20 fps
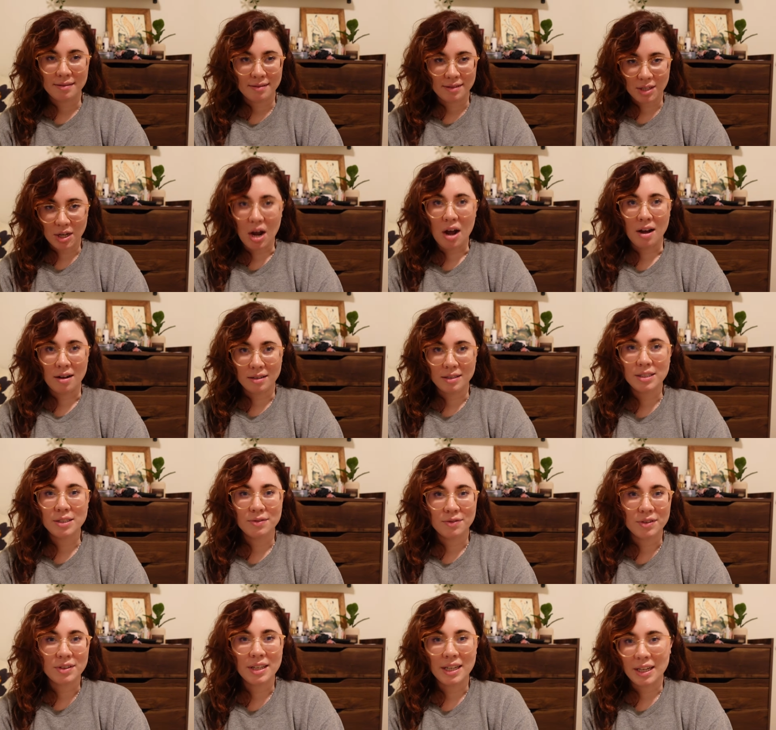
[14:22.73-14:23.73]
talked
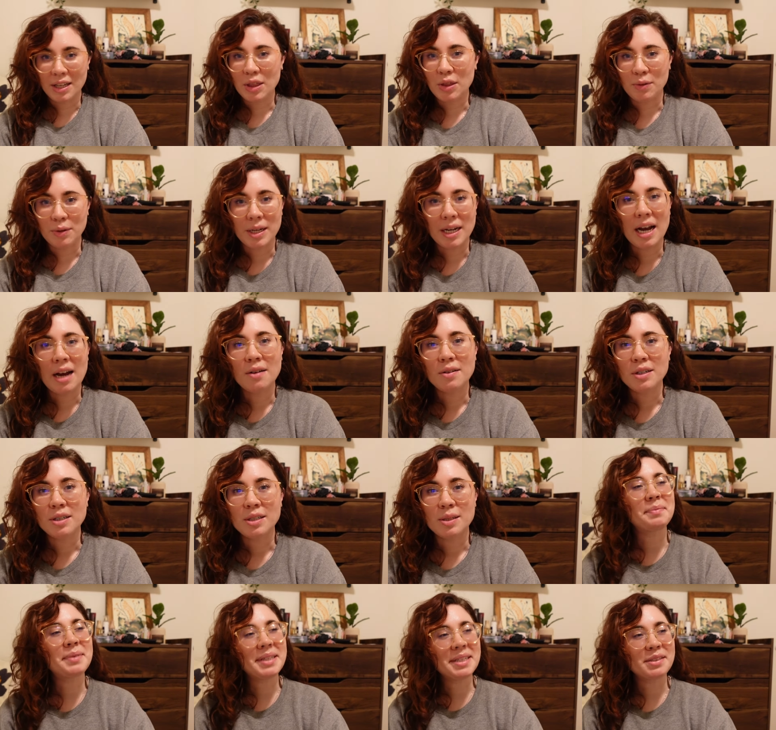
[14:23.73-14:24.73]
for like 3
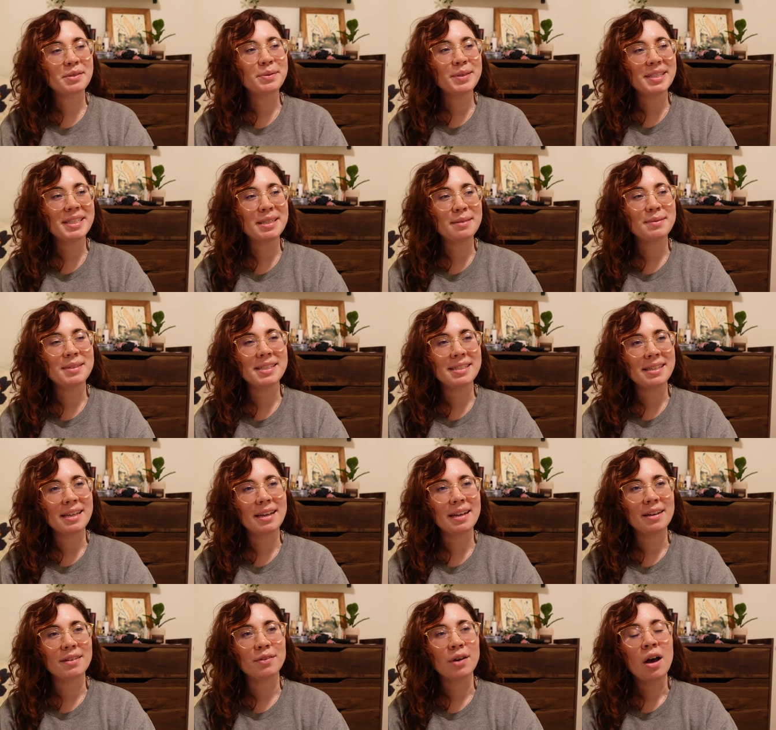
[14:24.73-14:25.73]
hours because we seem to
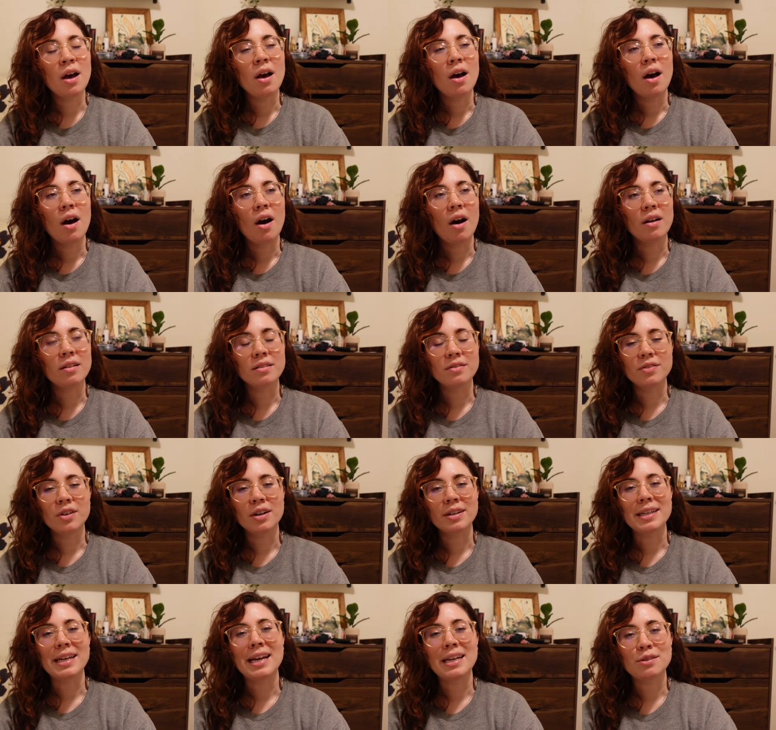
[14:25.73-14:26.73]
save all of
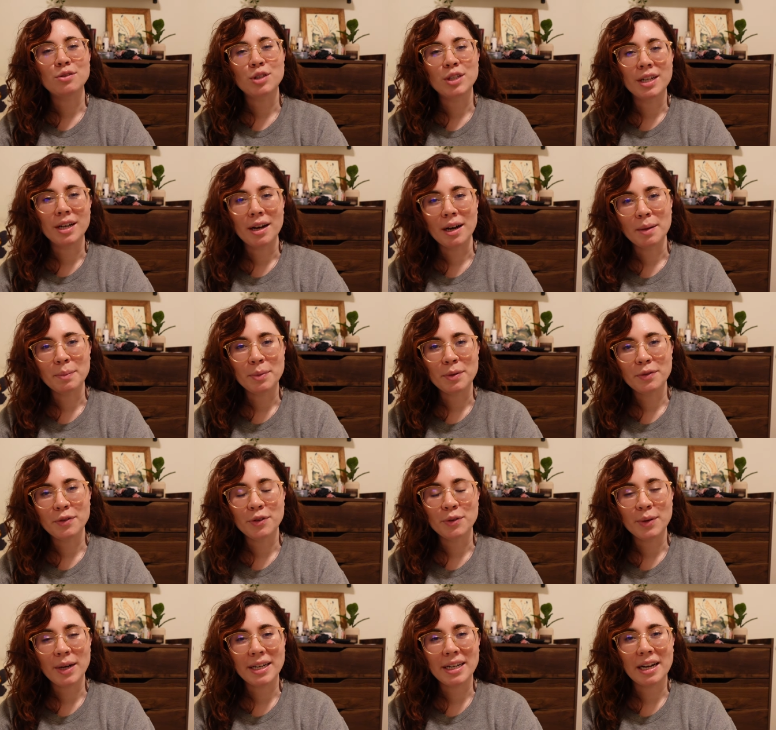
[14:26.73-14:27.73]
our catching up
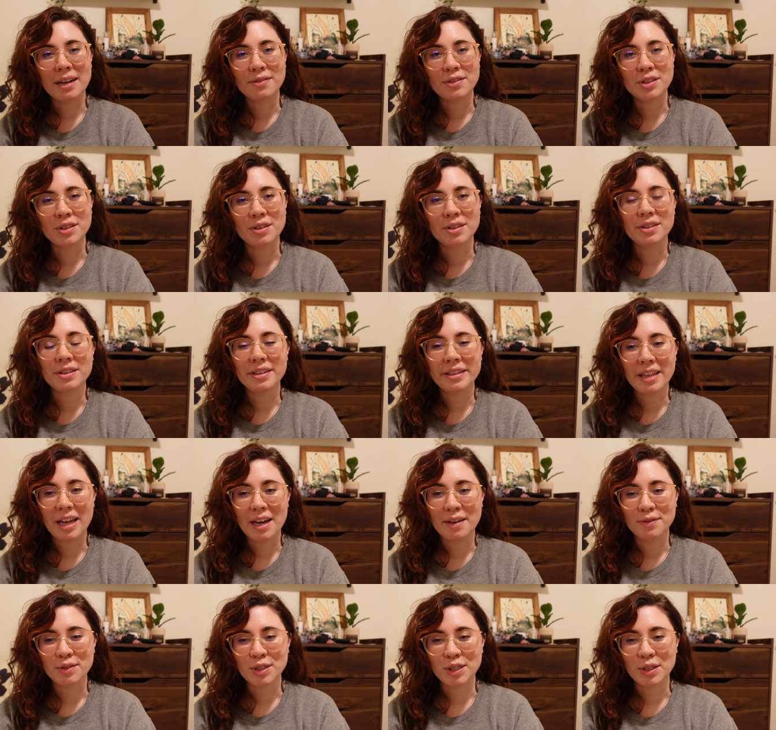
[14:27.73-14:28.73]
for right after the
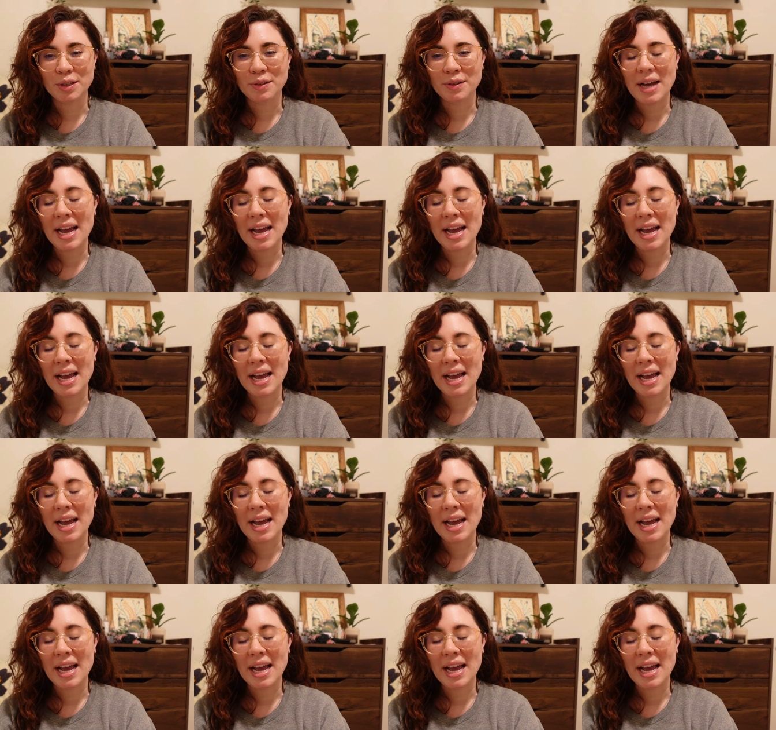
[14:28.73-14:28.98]
live show,